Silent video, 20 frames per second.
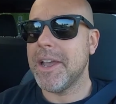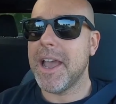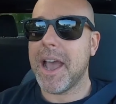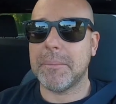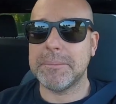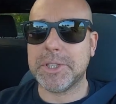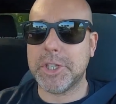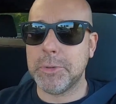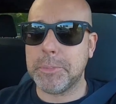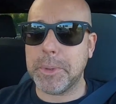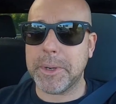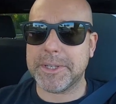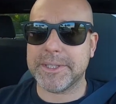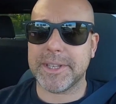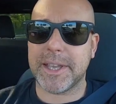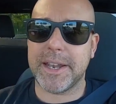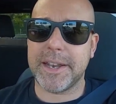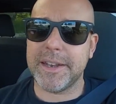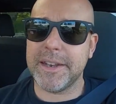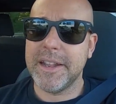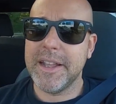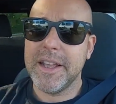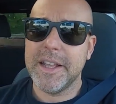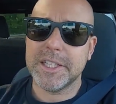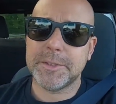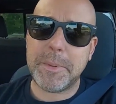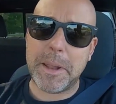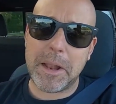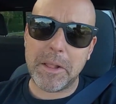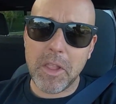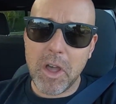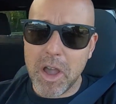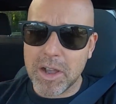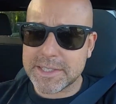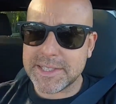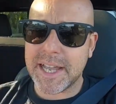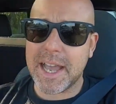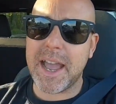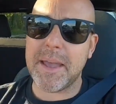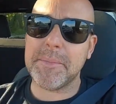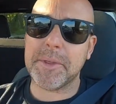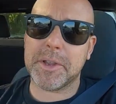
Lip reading: I'm super excited. It's been a long time.